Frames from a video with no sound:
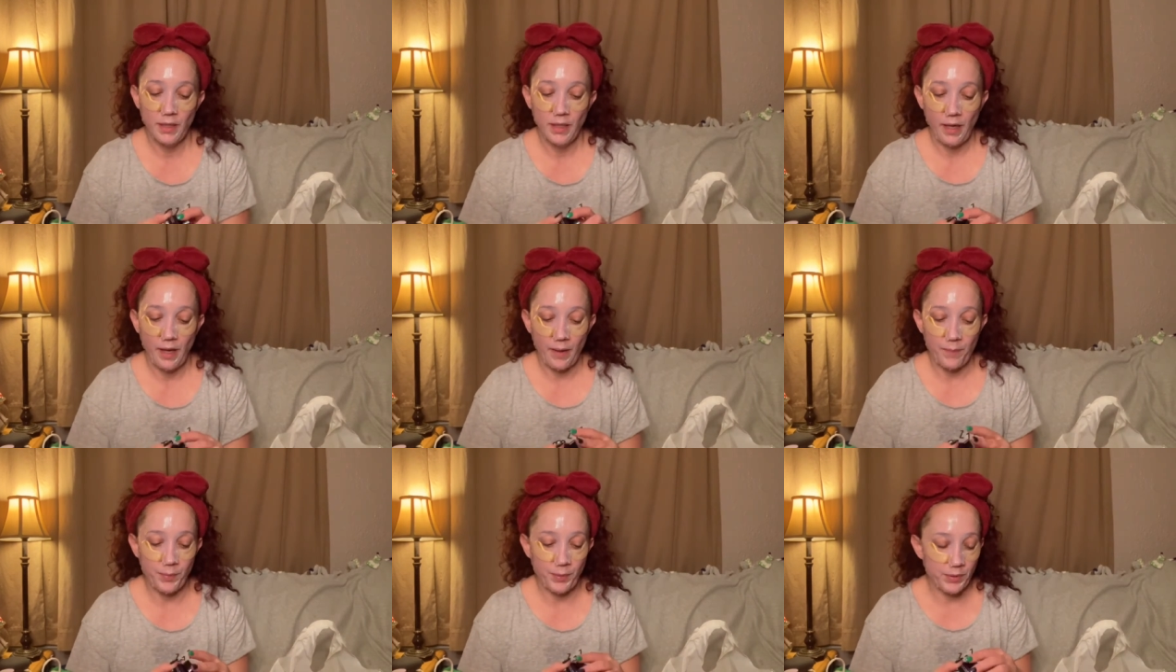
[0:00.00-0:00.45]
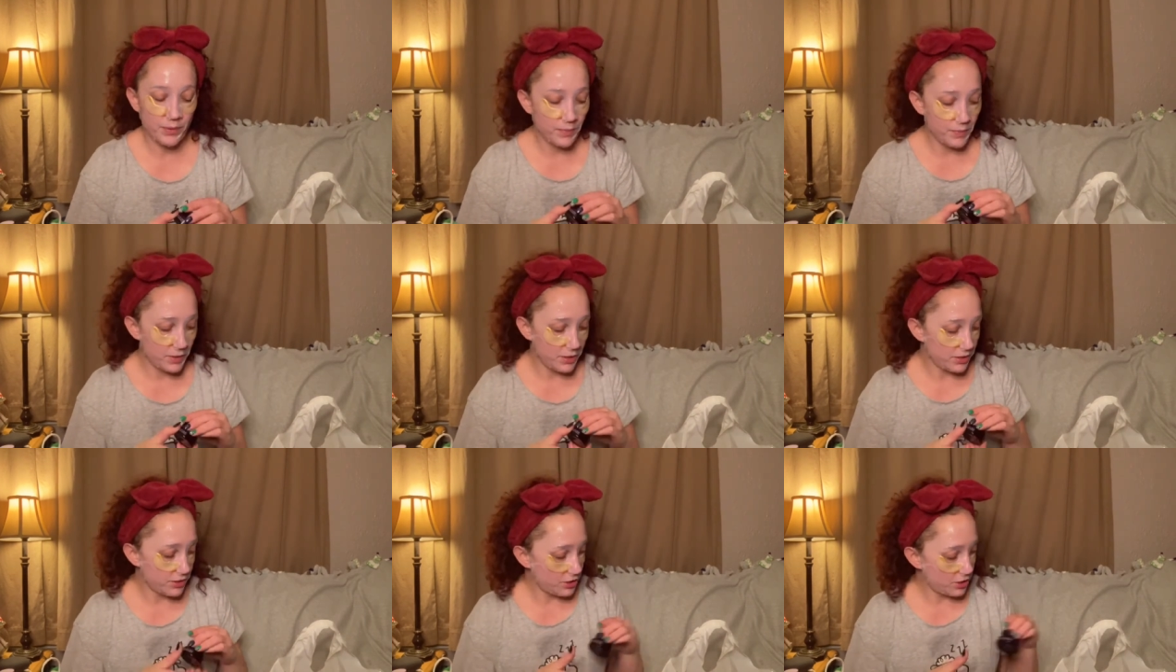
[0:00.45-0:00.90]
I pretty
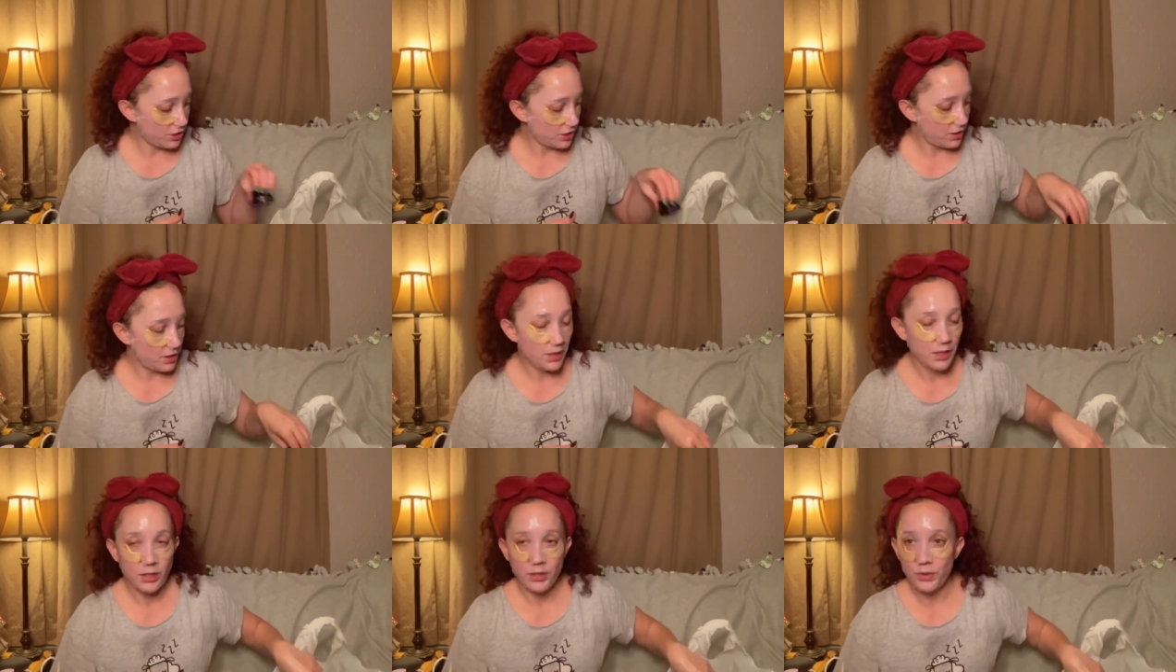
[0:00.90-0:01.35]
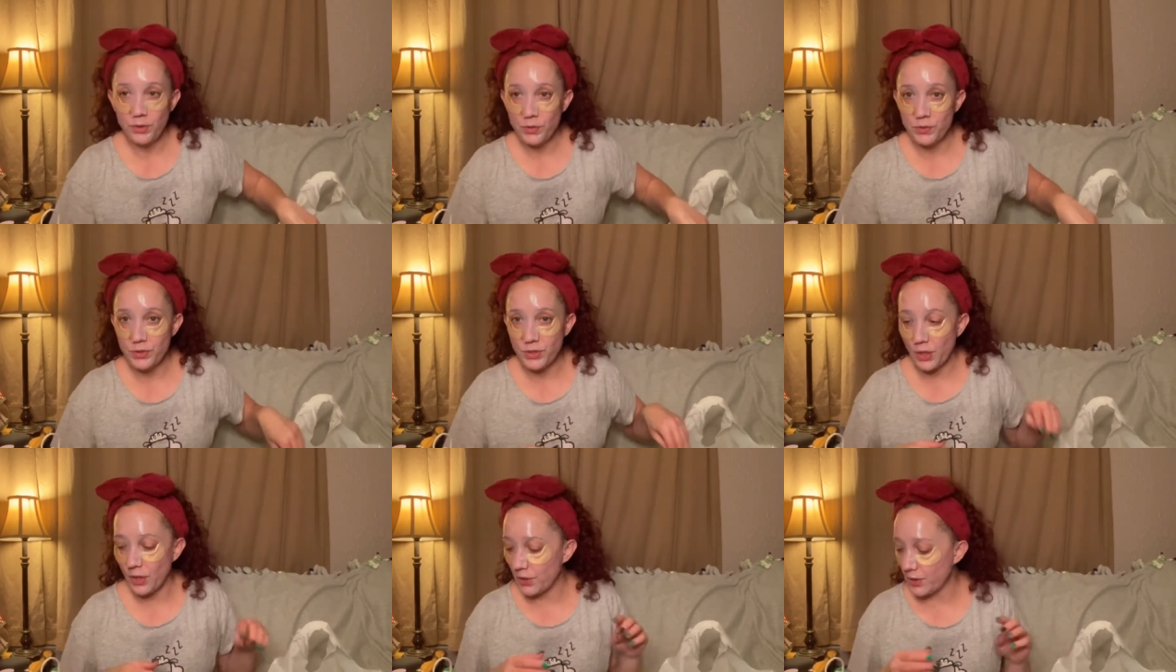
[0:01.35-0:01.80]
much
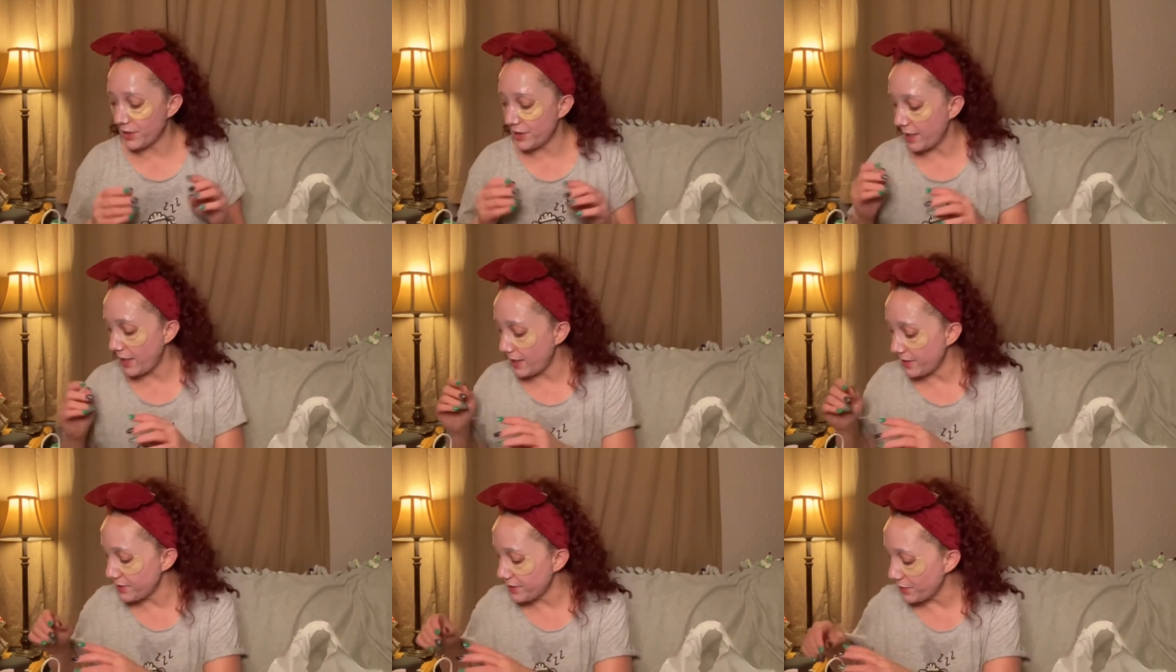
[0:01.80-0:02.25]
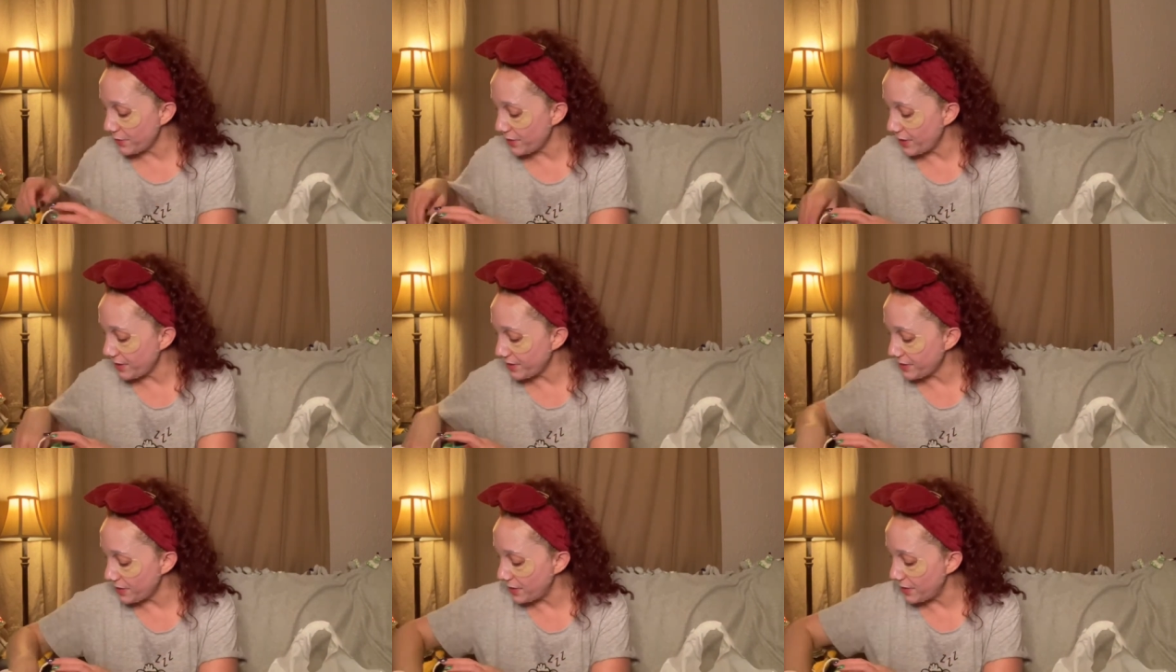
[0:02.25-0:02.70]
used all of that. So
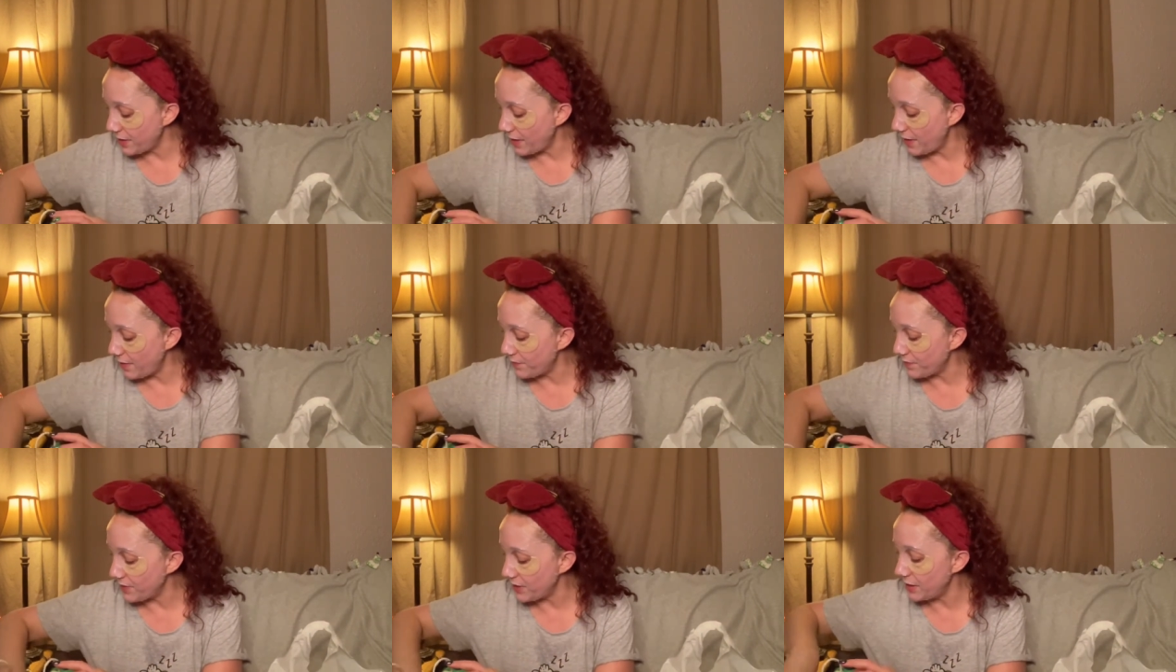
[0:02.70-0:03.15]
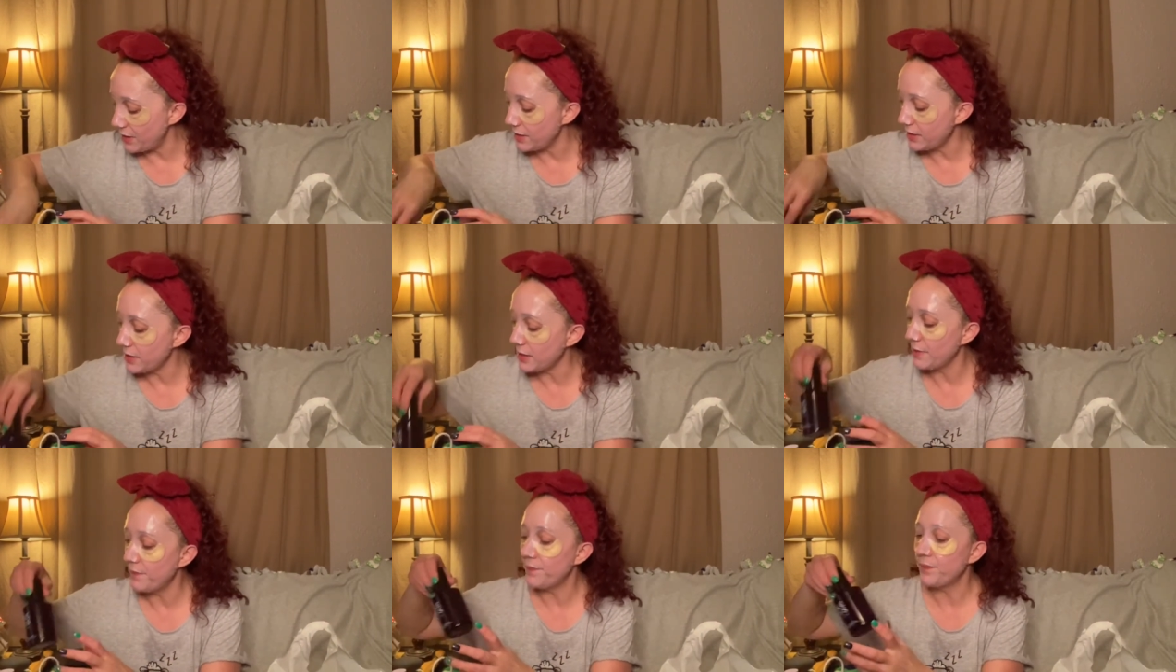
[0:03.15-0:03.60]
that's in the
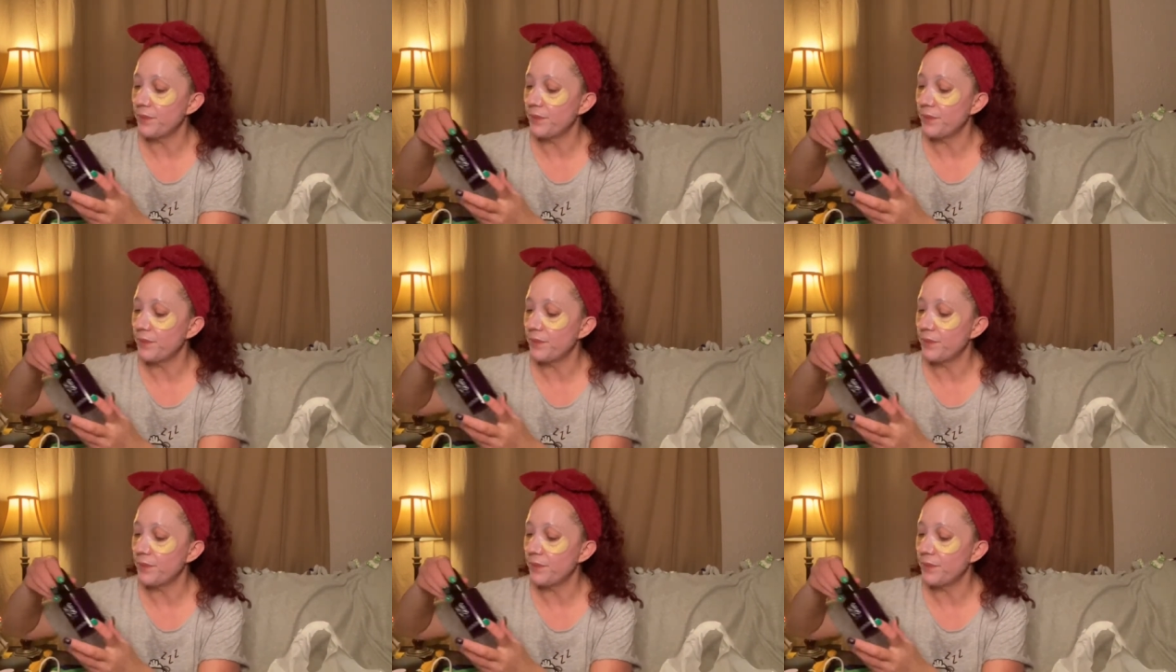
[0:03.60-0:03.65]
empties.